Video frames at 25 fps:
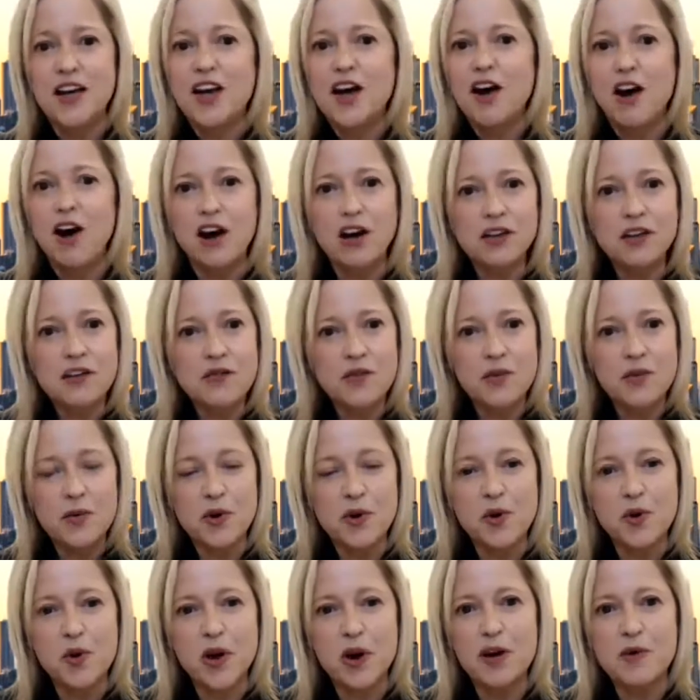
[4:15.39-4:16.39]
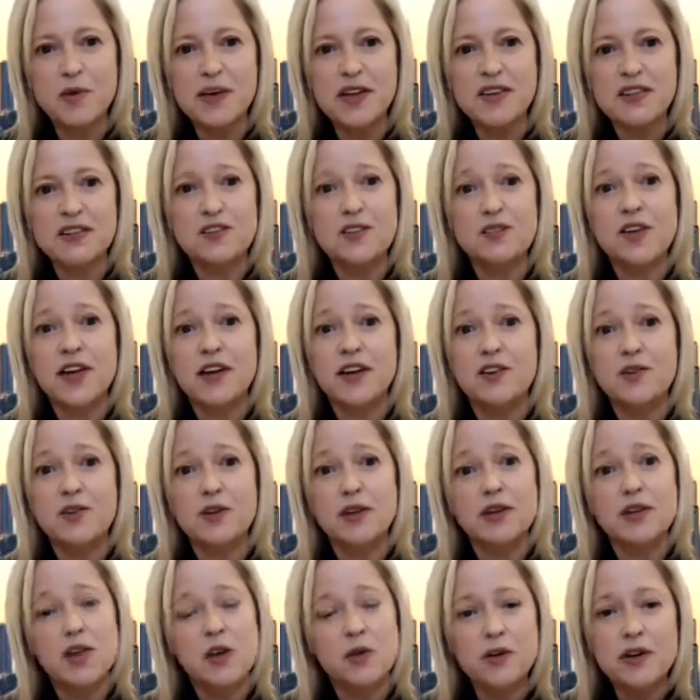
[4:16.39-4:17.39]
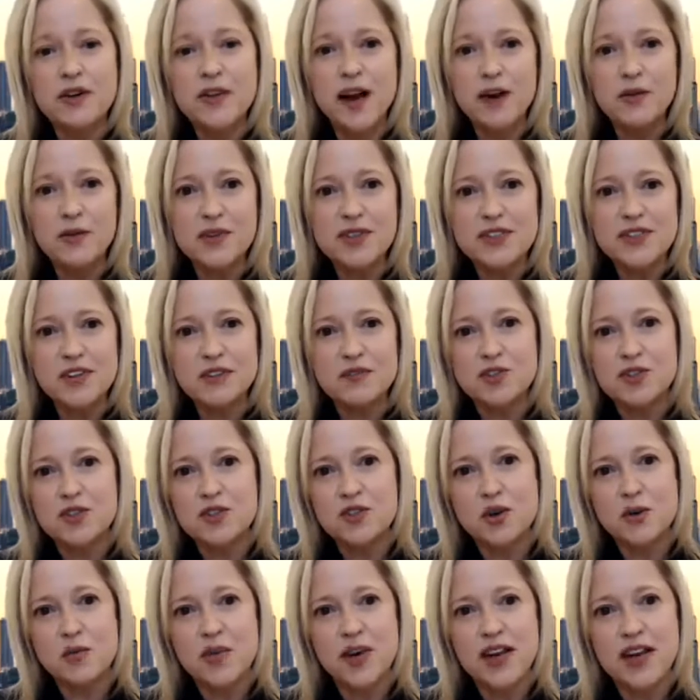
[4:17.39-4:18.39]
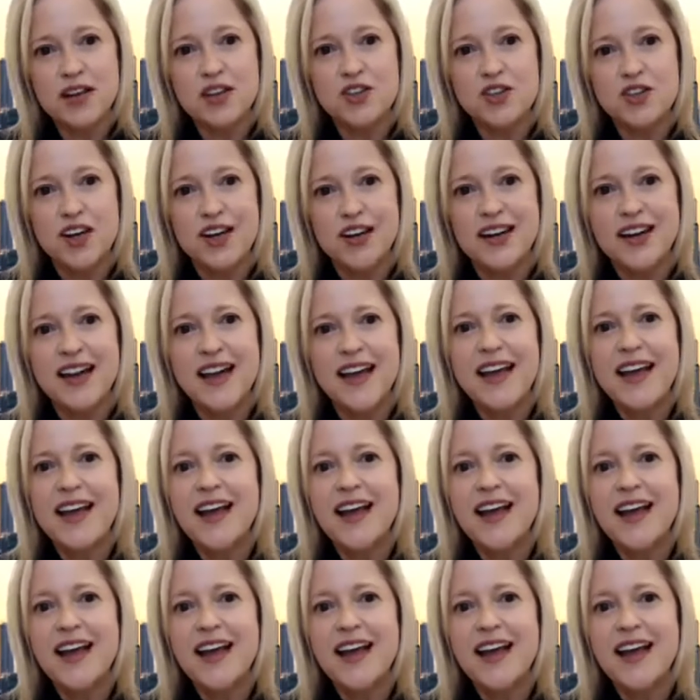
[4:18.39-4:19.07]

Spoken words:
all of the requirements so that you can lower that risk of discrimination.